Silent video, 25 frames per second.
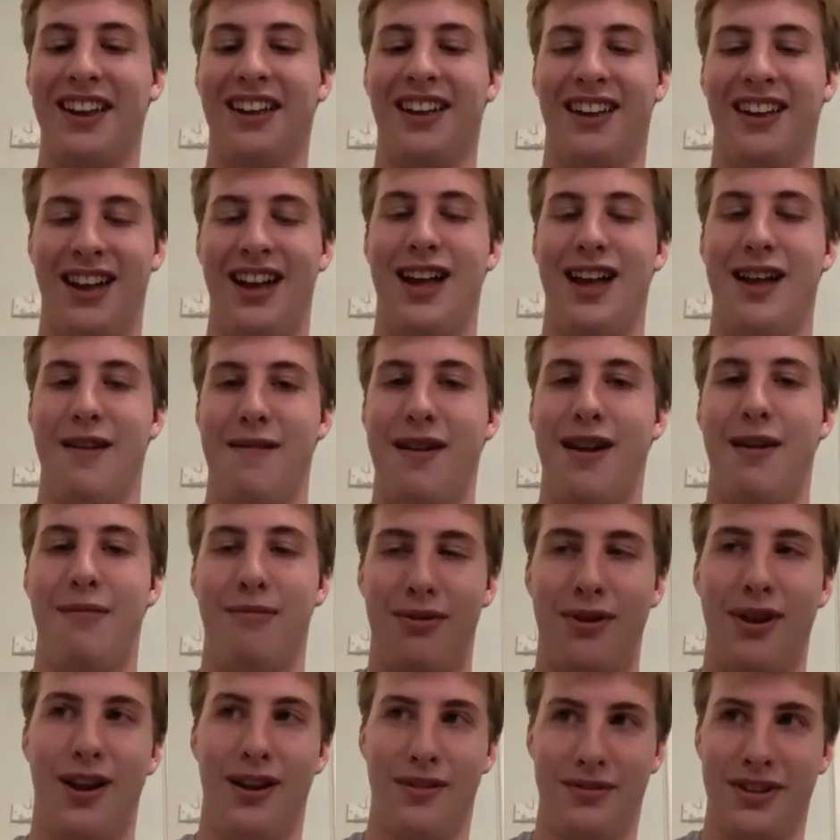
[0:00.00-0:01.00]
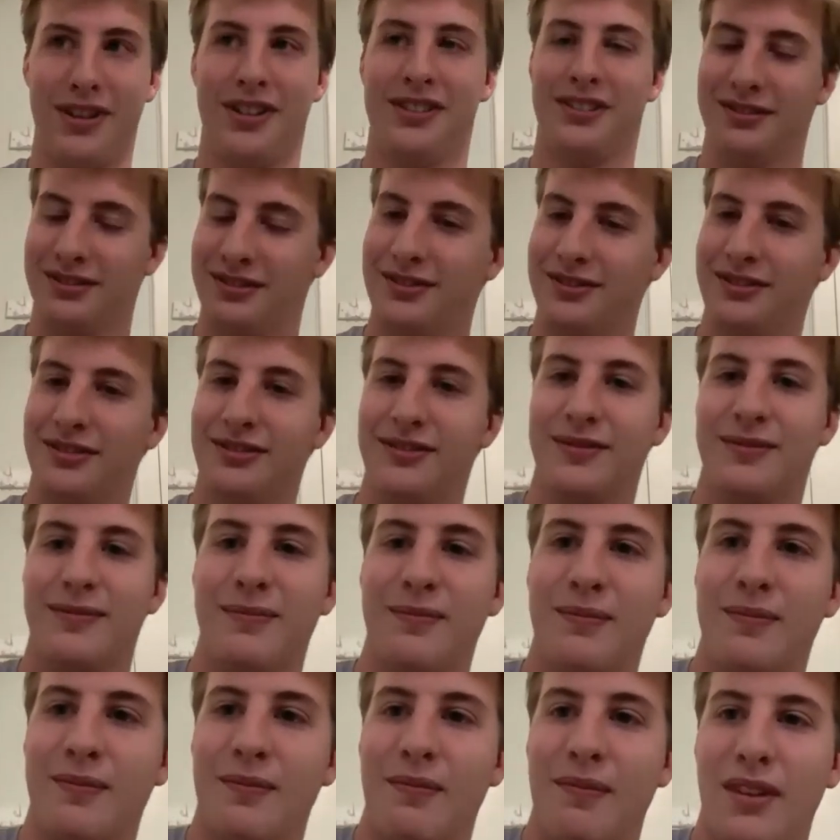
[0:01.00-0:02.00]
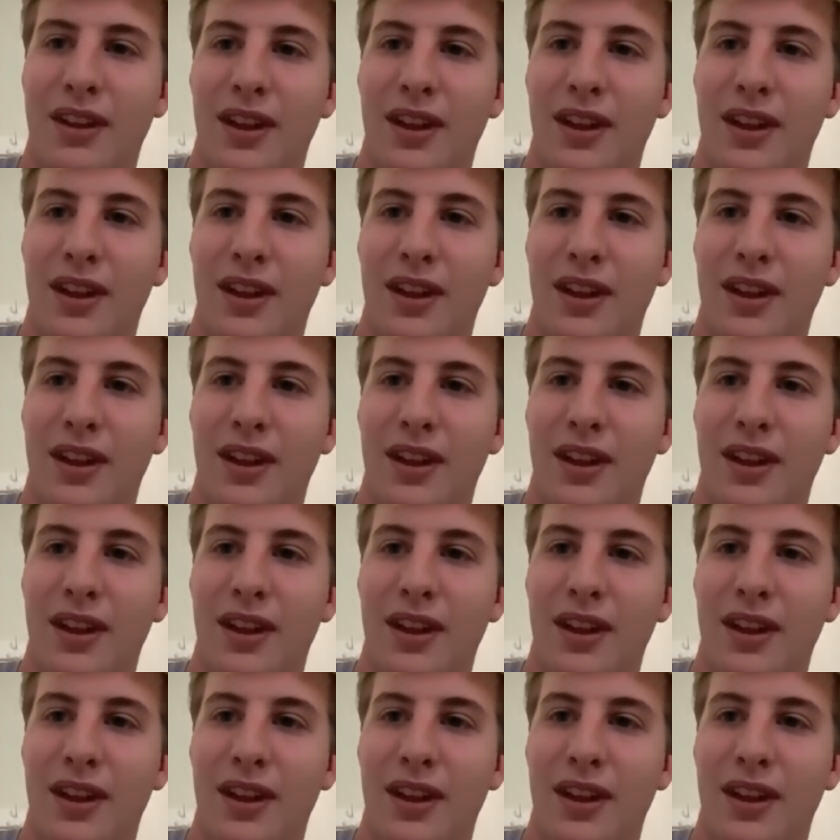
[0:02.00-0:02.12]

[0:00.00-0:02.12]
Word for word: I, am proud of y'all. Yeah. Thank, so you.